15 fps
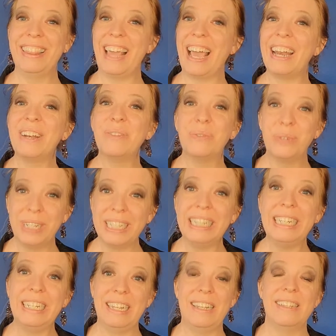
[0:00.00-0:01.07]
that
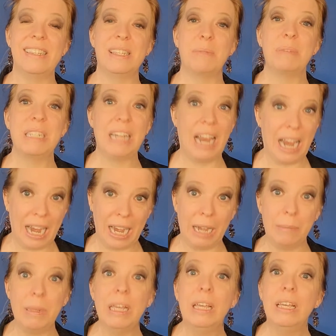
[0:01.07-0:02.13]
really needs some
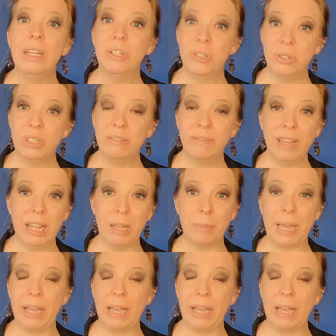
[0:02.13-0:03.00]
time to develop.